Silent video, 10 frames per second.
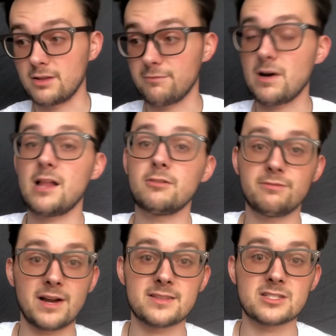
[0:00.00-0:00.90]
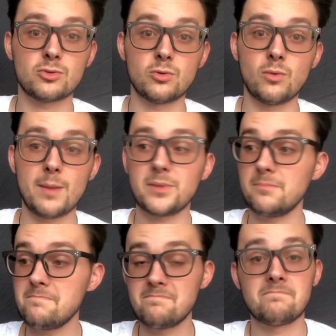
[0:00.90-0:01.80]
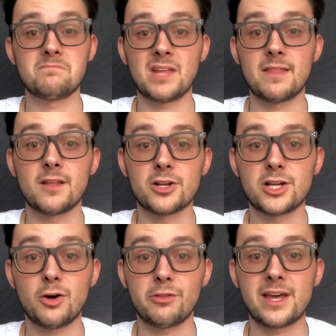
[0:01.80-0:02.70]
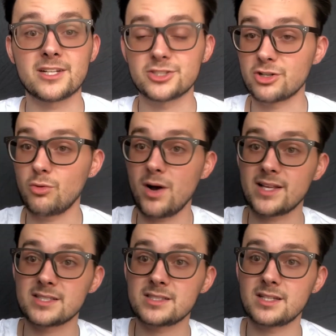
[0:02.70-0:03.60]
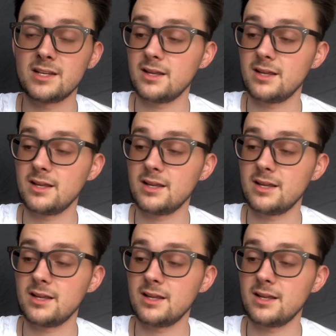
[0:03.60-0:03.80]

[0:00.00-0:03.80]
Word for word: They'll follow, find this cool weapon, and there you go. That is your quest.